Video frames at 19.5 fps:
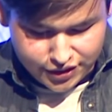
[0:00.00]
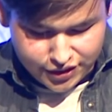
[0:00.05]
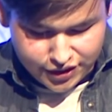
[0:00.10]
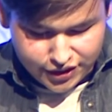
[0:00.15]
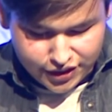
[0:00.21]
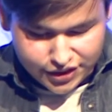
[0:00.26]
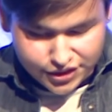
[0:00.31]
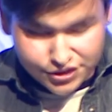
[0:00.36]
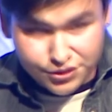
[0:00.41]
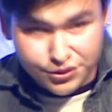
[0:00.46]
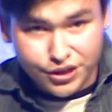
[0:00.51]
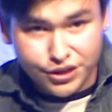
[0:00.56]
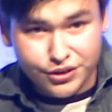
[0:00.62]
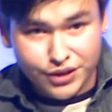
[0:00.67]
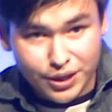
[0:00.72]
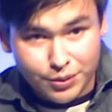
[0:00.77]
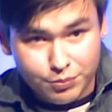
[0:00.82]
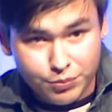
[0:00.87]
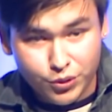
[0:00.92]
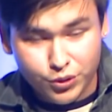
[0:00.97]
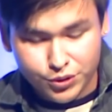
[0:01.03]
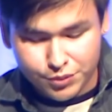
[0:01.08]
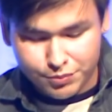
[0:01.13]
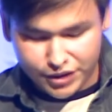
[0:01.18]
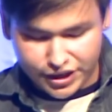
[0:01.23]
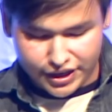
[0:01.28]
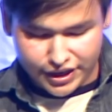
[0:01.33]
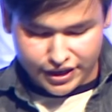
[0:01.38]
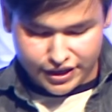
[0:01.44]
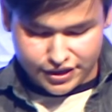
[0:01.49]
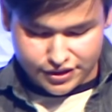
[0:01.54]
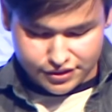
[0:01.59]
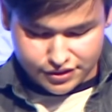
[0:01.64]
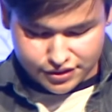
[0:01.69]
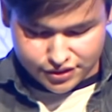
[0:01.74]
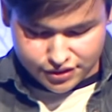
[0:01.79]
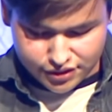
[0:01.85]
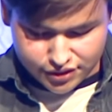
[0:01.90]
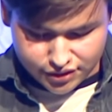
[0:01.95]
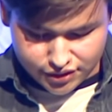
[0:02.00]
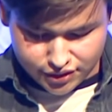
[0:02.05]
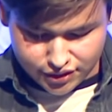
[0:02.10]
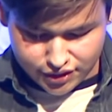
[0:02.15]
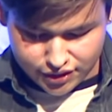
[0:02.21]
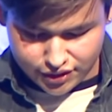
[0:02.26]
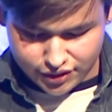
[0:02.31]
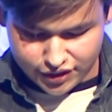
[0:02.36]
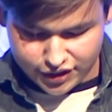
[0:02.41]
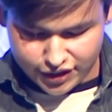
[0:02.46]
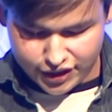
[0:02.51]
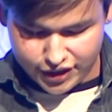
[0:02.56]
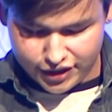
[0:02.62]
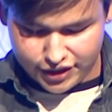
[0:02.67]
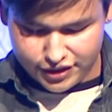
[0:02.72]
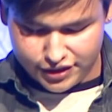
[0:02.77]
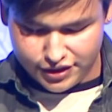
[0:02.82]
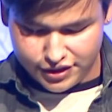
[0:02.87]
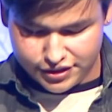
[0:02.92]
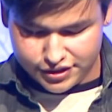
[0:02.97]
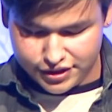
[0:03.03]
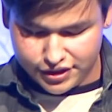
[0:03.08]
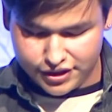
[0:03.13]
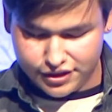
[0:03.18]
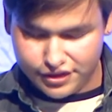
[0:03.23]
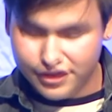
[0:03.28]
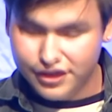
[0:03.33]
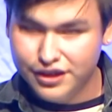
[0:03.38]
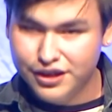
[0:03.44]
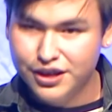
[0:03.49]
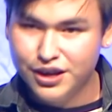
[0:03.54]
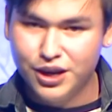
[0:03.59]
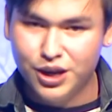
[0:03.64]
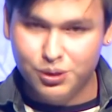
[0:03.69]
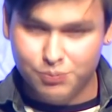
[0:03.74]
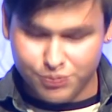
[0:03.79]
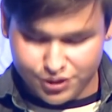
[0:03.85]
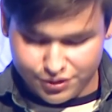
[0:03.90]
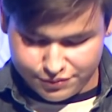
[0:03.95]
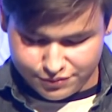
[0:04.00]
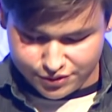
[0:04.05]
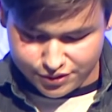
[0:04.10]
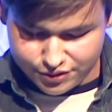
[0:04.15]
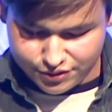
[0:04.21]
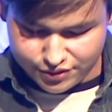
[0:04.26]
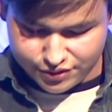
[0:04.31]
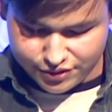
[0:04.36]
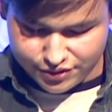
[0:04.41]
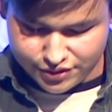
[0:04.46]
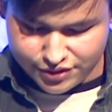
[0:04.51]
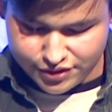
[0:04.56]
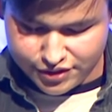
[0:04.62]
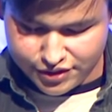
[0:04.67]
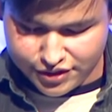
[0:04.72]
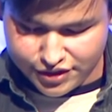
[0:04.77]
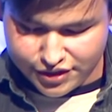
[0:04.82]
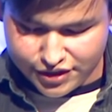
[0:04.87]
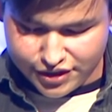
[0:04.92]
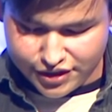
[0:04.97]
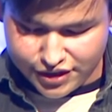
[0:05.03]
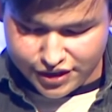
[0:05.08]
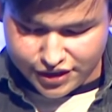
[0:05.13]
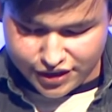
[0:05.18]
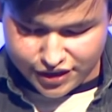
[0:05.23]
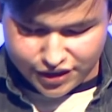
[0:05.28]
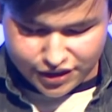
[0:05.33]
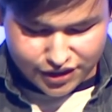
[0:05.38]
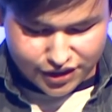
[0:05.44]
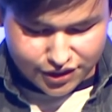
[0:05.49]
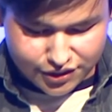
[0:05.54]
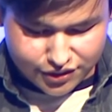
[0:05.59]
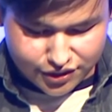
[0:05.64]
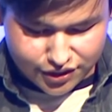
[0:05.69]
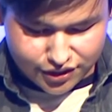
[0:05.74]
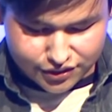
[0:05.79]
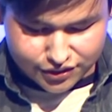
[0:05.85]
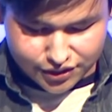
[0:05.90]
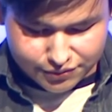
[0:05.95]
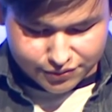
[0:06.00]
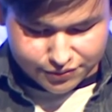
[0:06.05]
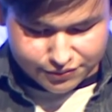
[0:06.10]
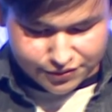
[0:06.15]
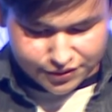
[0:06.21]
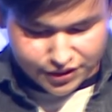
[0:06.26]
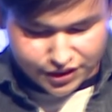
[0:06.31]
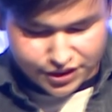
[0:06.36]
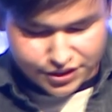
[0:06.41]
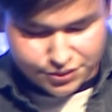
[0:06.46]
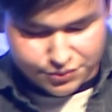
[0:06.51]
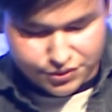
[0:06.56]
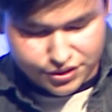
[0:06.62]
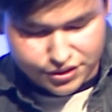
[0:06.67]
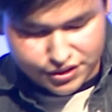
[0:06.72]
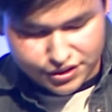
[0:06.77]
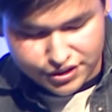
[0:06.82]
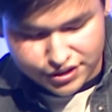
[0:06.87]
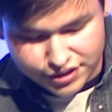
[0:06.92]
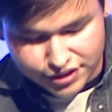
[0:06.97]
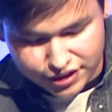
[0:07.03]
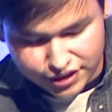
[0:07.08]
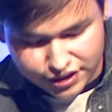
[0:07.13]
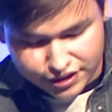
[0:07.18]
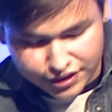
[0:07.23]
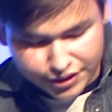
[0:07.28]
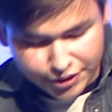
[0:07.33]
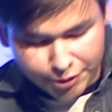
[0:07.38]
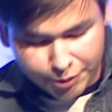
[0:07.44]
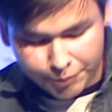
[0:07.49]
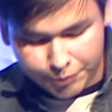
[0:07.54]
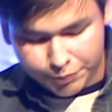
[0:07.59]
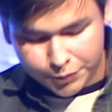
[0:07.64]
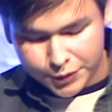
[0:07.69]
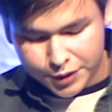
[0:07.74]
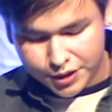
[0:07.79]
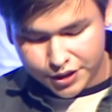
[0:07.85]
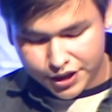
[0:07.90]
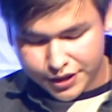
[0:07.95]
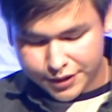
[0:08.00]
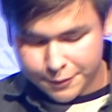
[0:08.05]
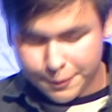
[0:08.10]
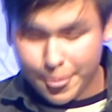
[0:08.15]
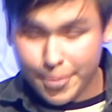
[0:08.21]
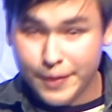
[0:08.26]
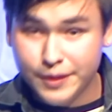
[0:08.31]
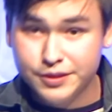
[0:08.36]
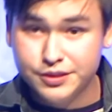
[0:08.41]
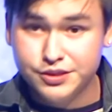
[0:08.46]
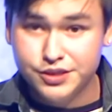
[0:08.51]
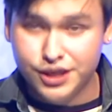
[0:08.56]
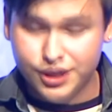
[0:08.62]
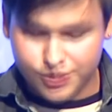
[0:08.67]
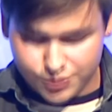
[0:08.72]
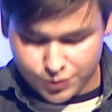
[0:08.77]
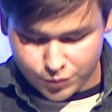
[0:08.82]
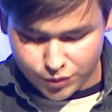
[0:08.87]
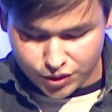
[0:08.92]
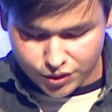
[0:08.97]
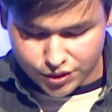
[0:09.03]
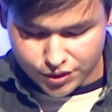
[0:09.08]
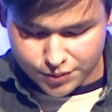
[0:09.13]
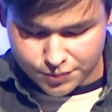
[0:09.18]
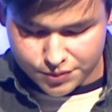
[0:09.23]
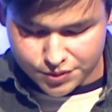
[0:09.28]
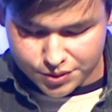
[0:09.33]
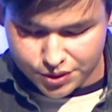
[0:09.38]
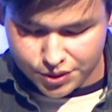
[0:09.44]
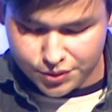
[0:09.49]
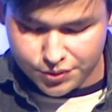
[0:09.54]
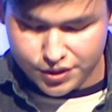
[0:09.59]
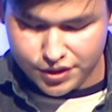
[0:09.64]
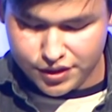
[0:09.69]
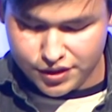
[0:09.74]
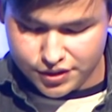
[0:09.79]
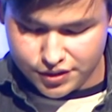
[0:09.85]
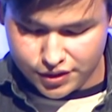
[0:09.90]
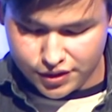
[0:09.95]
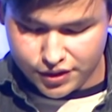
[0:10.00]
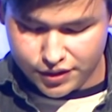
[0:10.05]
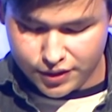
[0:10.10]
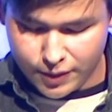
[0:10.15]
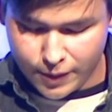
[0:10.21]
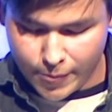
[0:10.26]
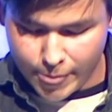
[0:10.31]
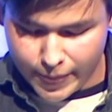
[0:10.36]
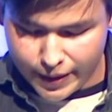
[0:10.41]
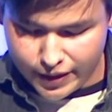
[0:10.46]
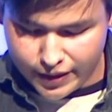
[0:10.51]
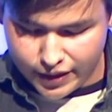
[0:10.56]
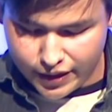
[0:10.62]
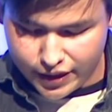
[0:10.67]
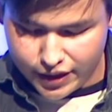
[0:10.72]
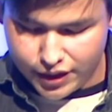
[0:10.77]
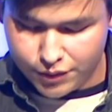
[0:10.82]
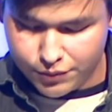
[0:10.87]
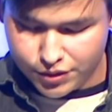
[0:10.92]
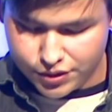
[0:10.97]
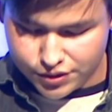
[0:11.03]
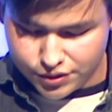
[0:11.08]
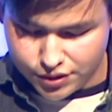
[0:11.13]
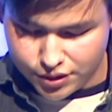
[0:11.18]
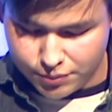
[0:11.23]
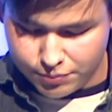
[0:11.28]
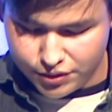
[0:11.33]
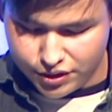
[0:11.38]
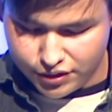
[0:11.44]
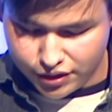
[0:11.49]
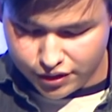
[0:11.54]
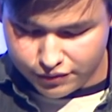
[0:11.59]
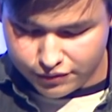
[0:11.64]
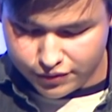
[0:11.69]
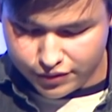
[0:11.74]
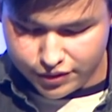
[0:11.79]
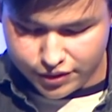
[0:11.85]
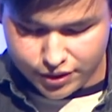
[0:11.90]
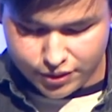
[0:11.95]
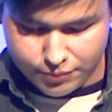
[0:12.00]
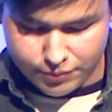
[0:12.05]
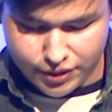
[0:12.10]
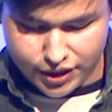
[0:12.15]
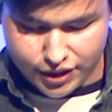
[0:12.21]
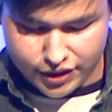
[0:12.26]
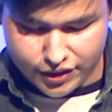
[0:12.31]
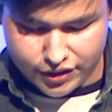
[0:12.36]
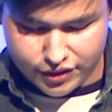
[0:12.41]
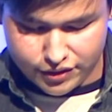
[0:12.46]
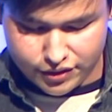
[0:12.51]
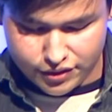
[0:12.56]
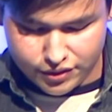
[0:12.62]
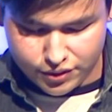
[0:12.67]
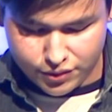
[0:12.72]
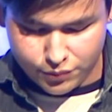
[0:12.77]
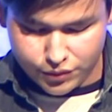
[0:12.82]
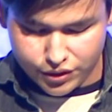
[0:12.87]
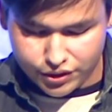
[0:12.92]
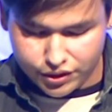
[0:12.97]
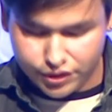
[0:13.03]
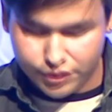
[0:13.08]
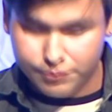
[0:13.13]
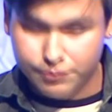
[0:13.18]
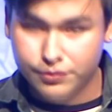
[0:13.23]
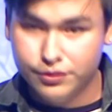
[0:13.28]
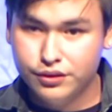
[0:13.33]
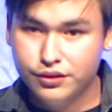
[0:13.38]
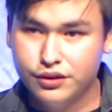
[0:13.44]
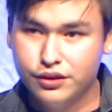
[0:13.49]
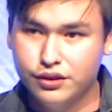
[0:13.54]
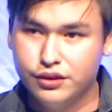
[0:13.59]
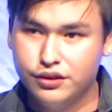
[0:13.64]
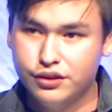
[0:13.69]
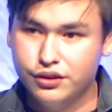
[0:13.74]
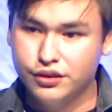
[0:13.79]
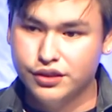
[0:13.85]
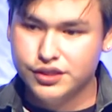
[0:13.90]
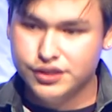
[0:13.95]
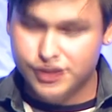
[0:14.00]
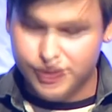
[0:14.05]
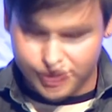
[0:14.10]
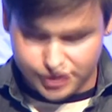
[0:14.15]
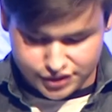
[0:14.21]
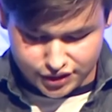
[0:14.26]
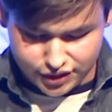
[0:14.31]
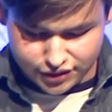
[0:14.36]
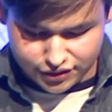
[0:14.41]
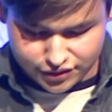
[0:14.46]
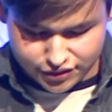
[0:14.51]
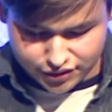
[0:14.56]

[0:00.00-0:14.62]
So he grabbed both my hands and he said, "I'll pray for you." I'll never forget his words. He said, "God, Chandler welcomes you in his heart, and he wants you to be there for him and with him till his day's end.